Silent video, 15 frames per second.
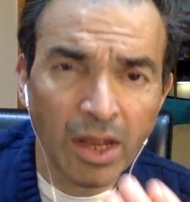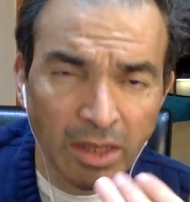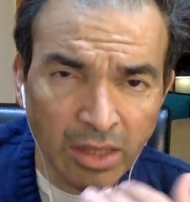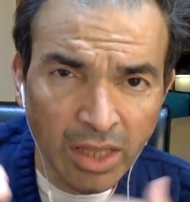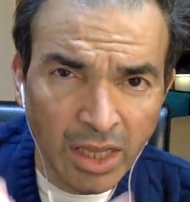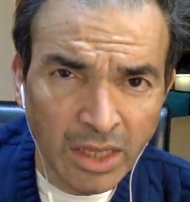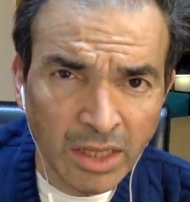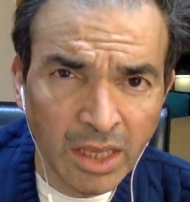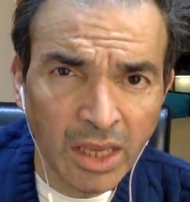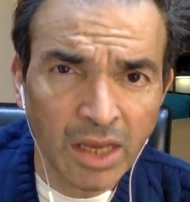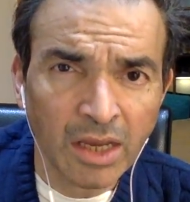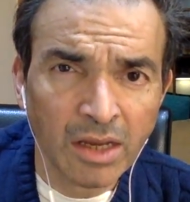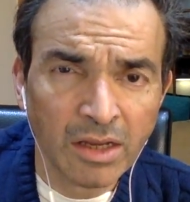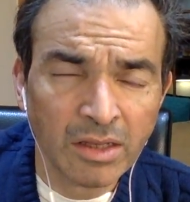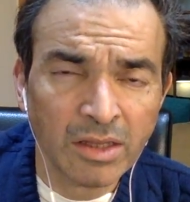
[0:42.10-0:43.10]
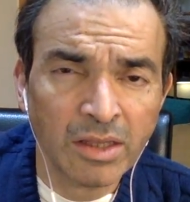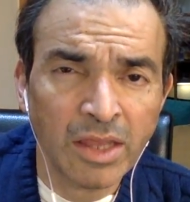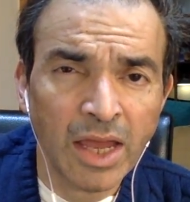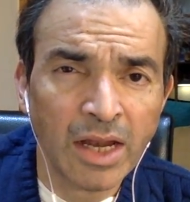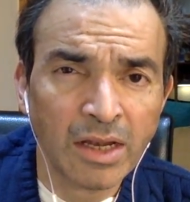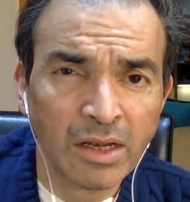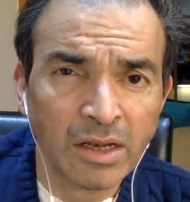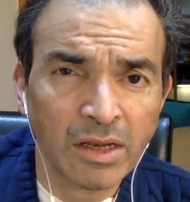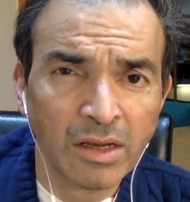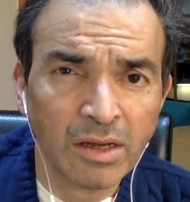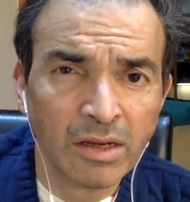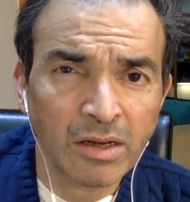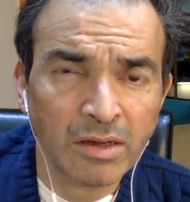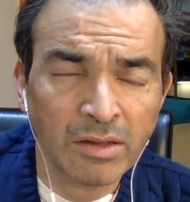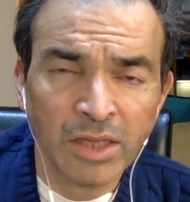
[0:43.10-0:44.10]
They think that
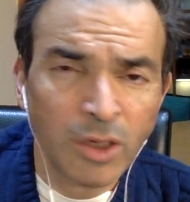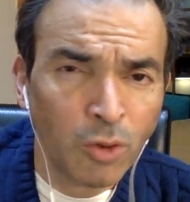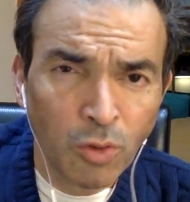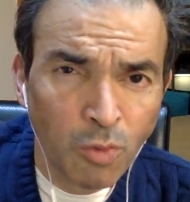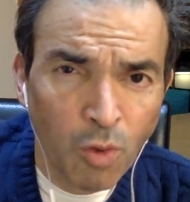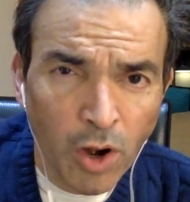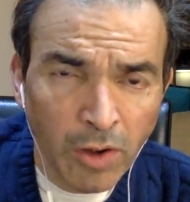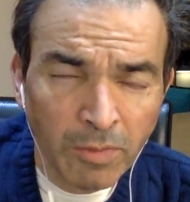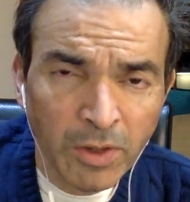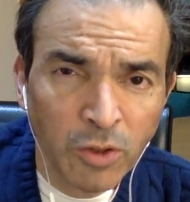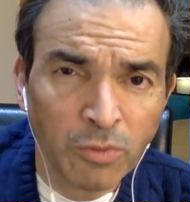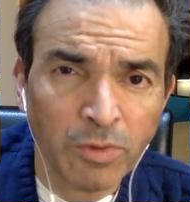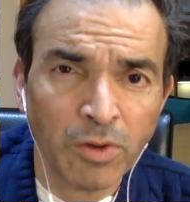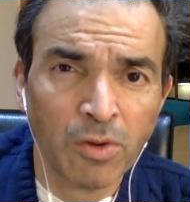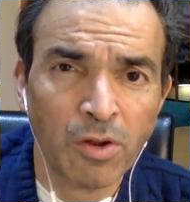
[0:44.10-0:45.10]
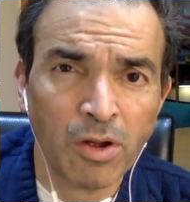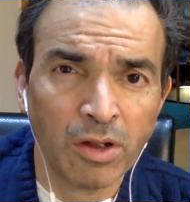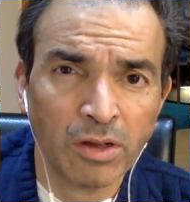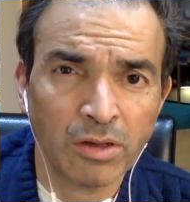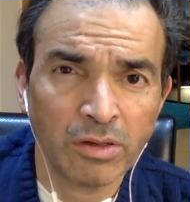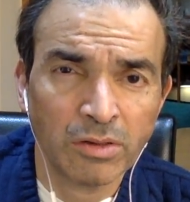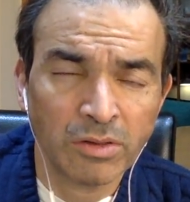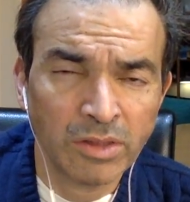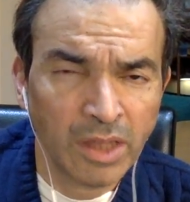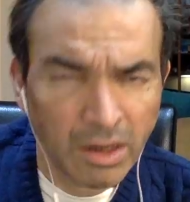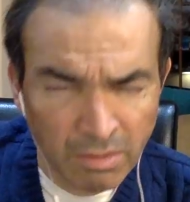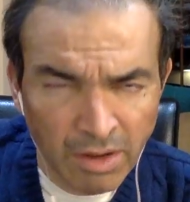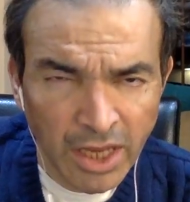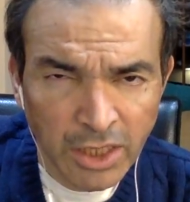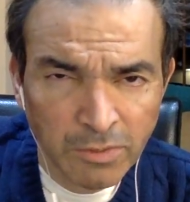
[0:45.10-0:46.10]
they don't want me to be wrong. They
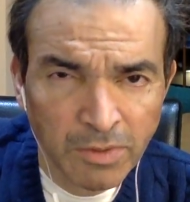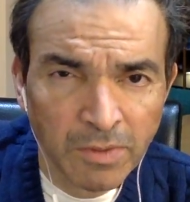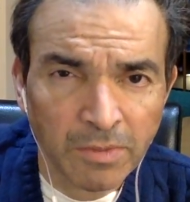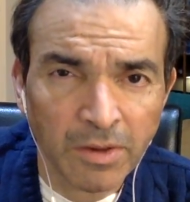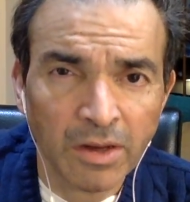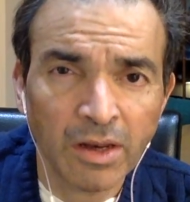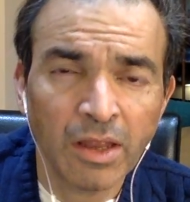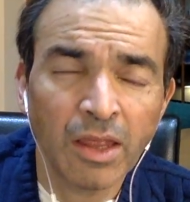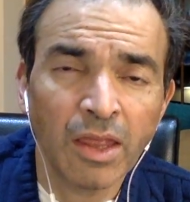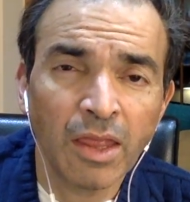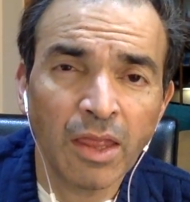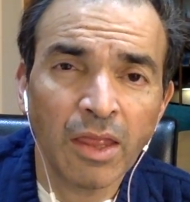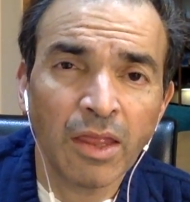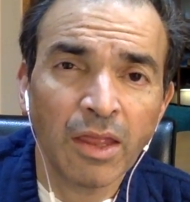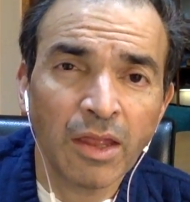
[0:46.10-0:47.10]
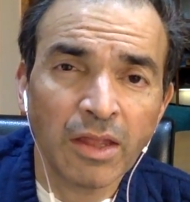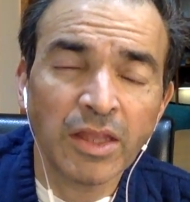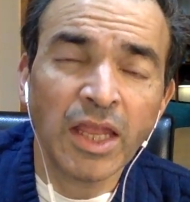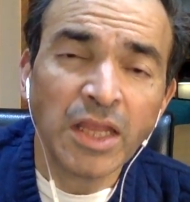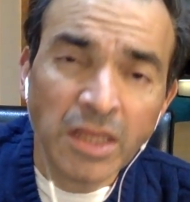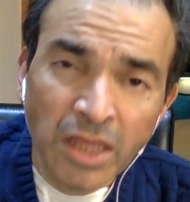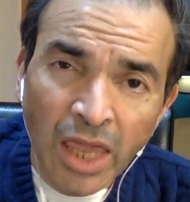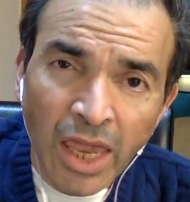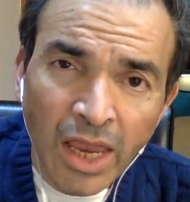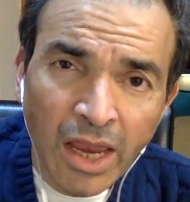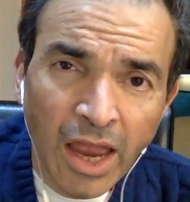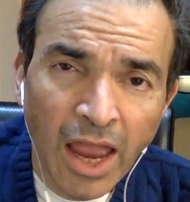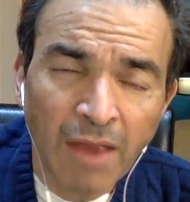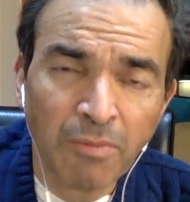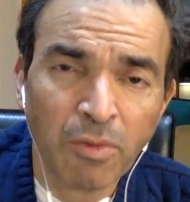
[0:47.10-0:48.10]
are nice people. They
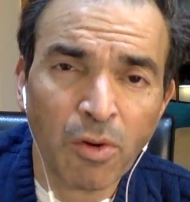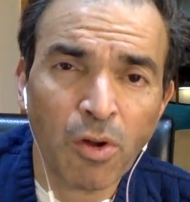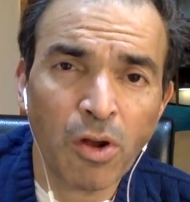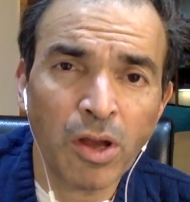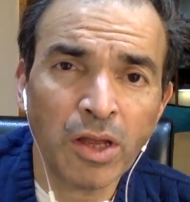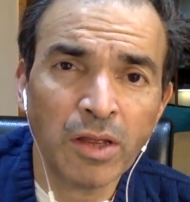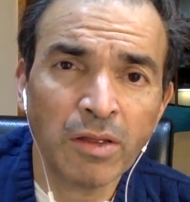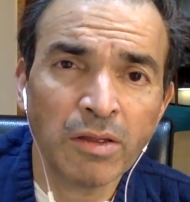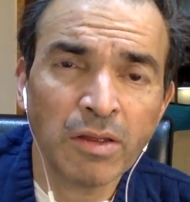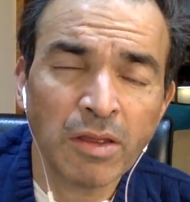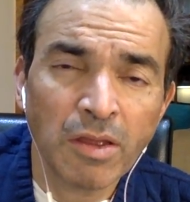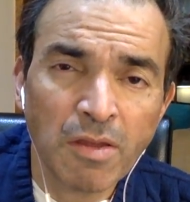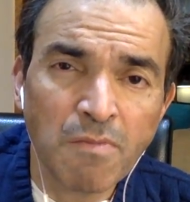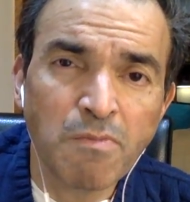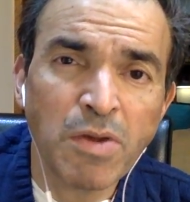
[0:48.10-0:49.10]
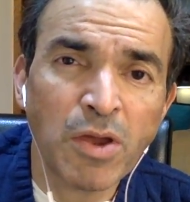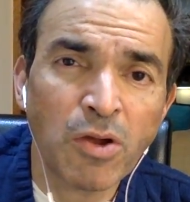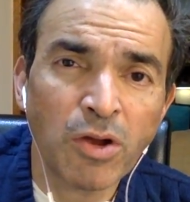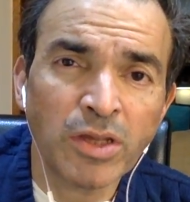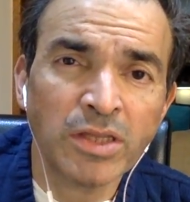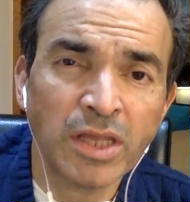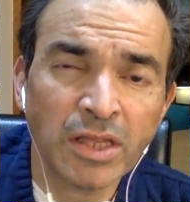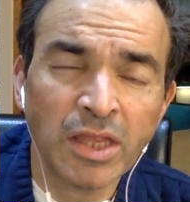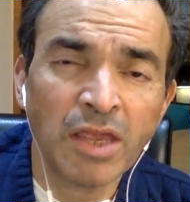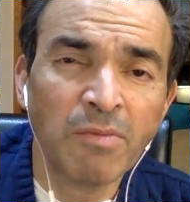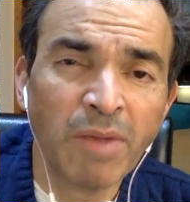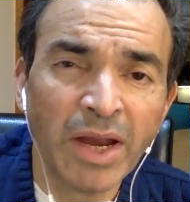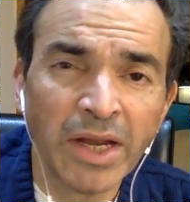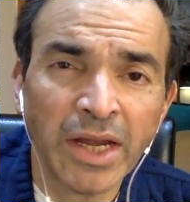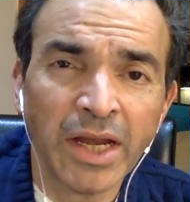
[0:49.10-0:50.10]
think I am wrong because they think
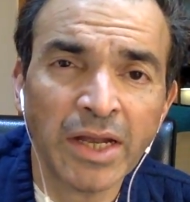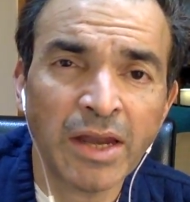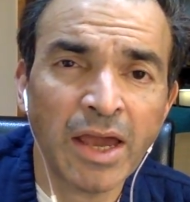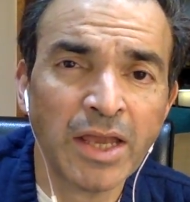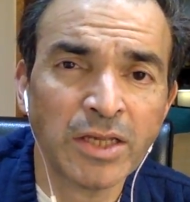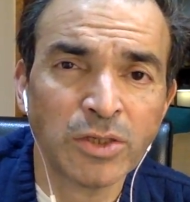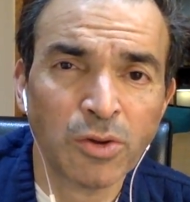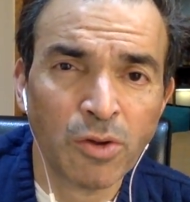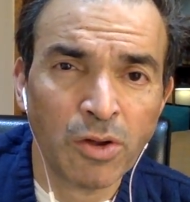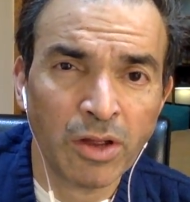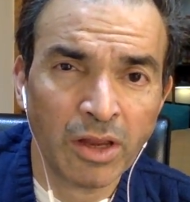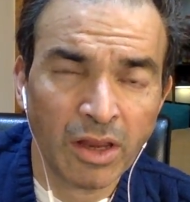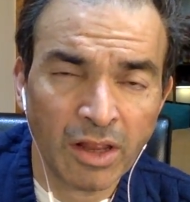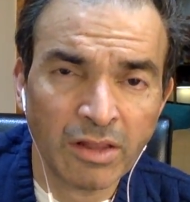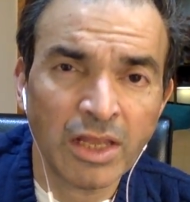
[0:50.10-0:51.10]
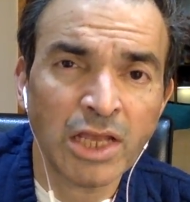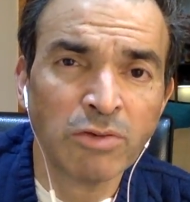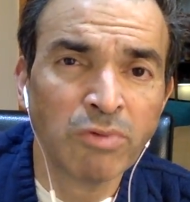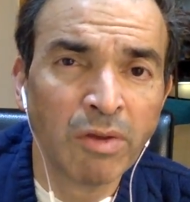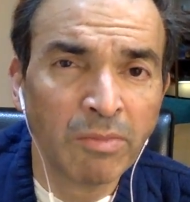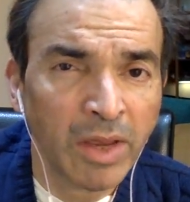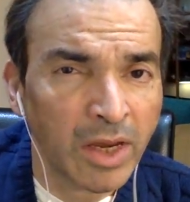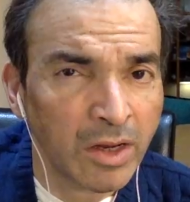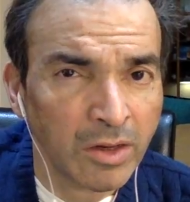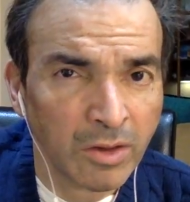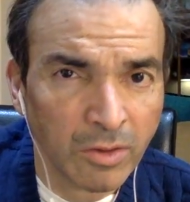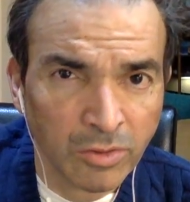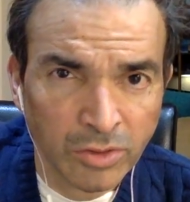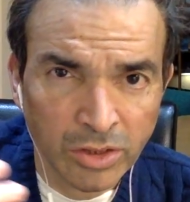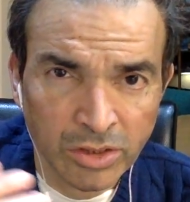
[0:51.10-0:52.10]
my data is wrong, and that's why my
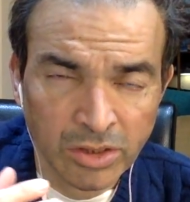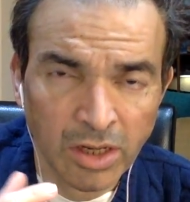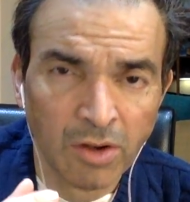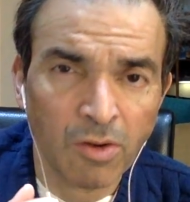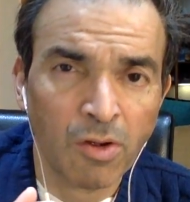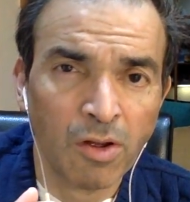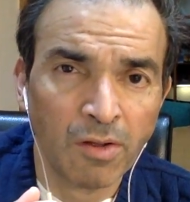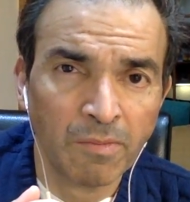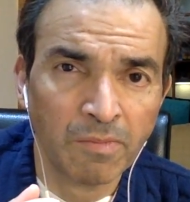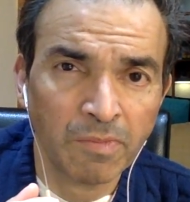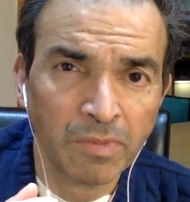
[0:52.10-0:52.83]
conclusions are wrong.